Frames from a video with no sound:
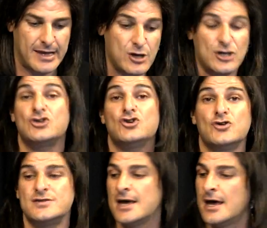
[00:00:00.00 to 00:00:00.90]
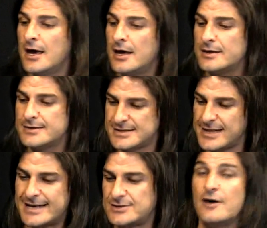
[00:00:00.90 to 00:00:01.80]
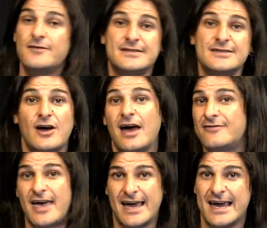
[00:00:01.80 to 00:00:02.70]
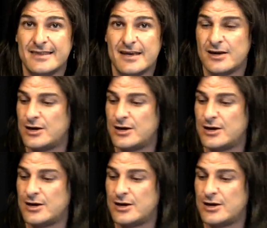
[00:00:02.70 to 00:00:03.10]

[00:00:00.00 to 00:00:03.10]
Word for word: that you can use. Slates obviously don't have that either.